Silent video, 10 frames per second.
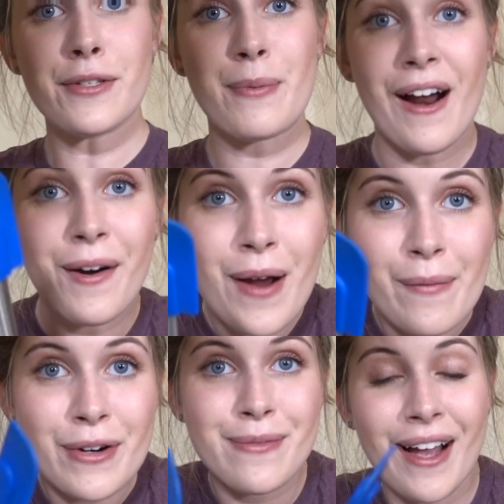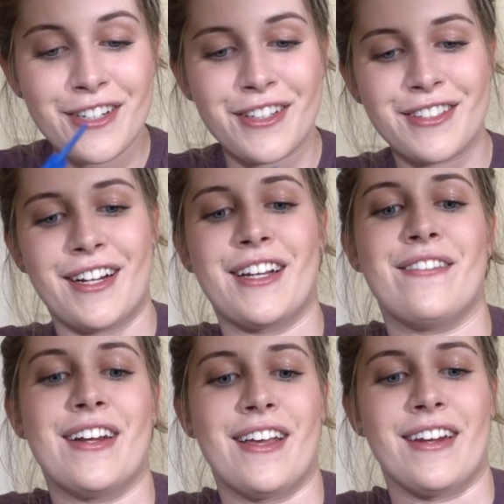is where our rubber spatula is gonna come
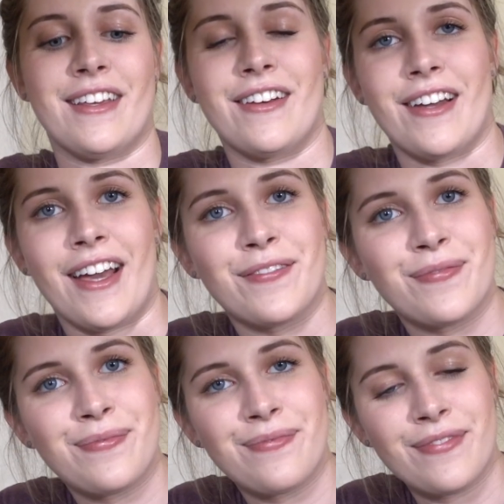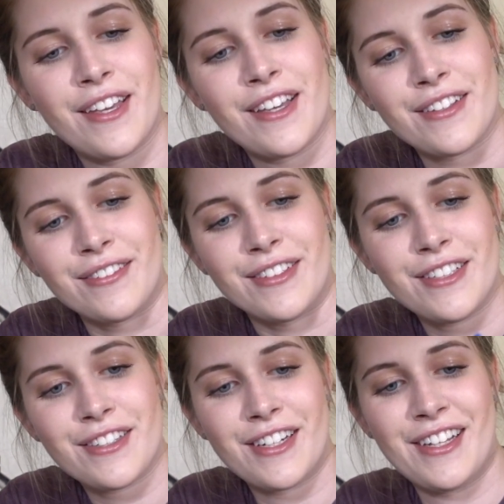in handy. Okay, I'm
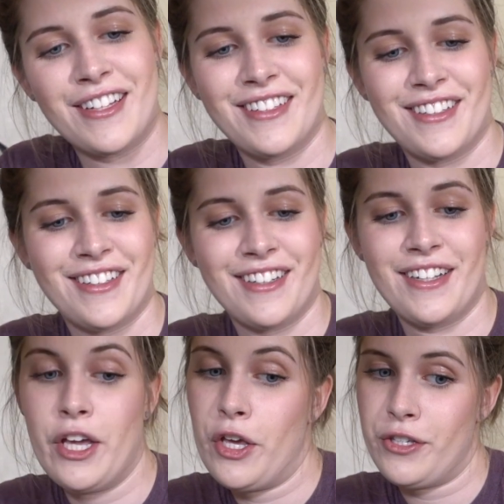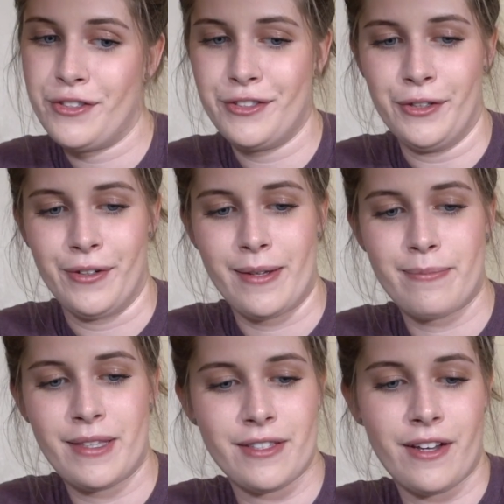just gonna
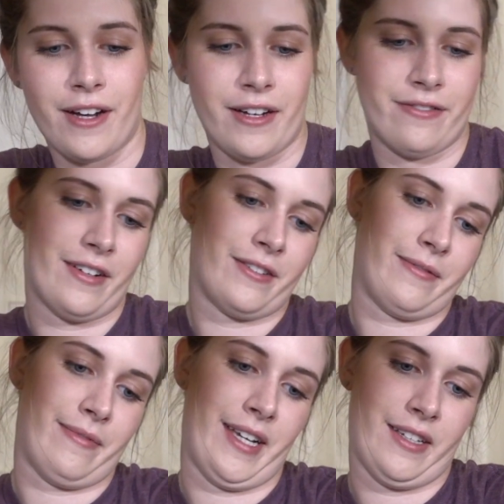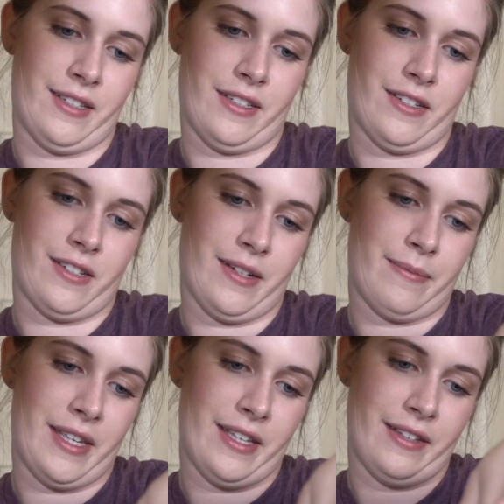scrape this off. Oh my gosh,
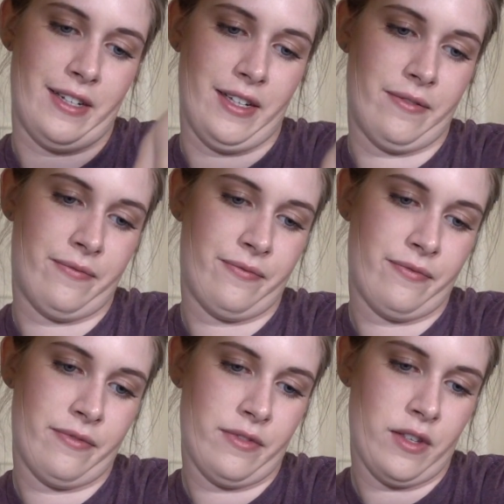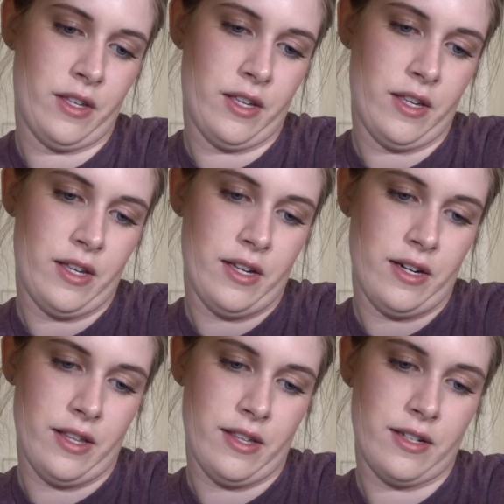I'm killing it.
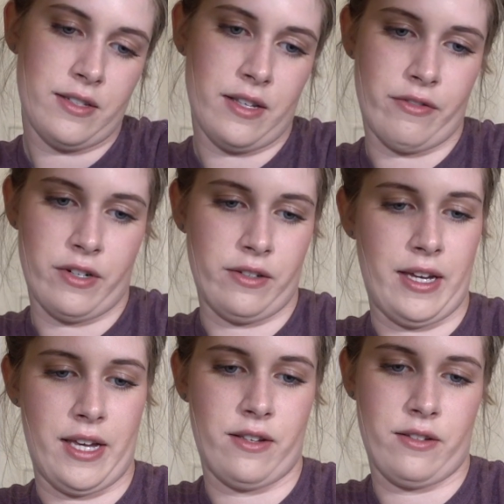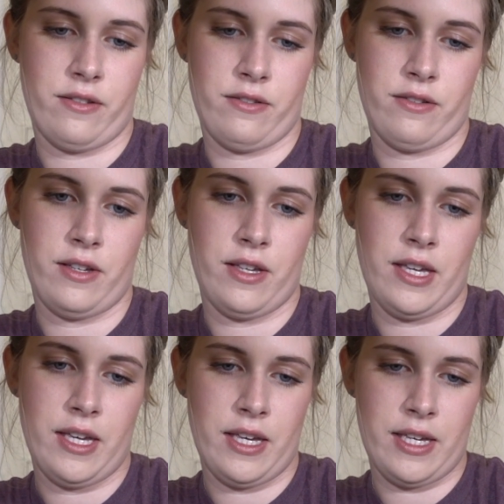Nothing is ever like
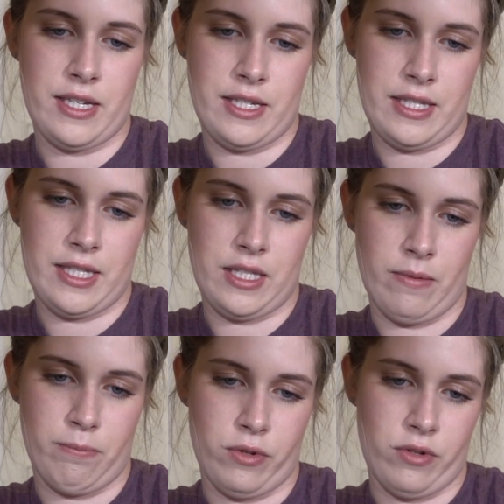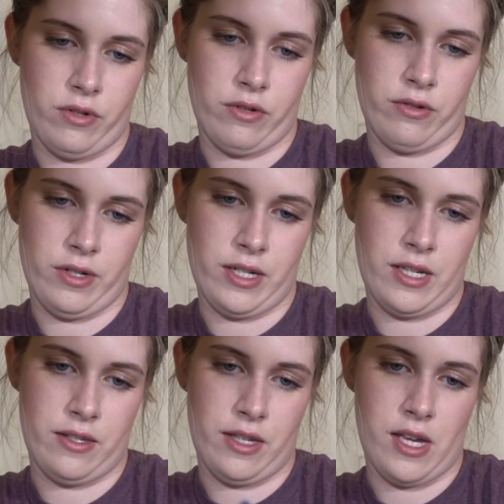simple or
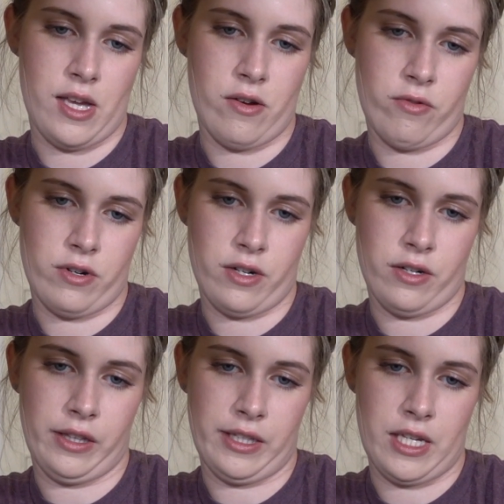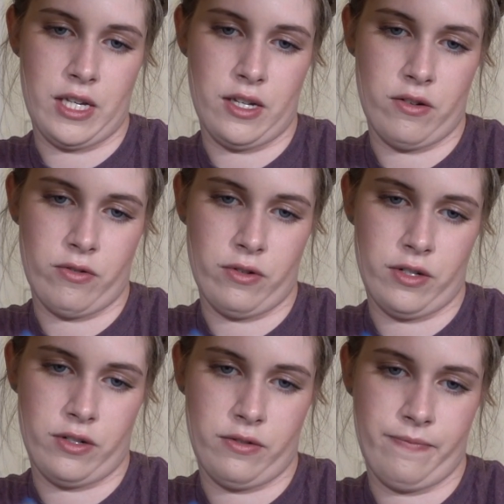easy or clean
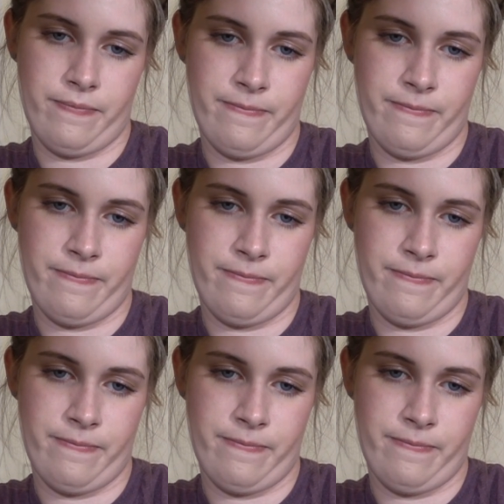or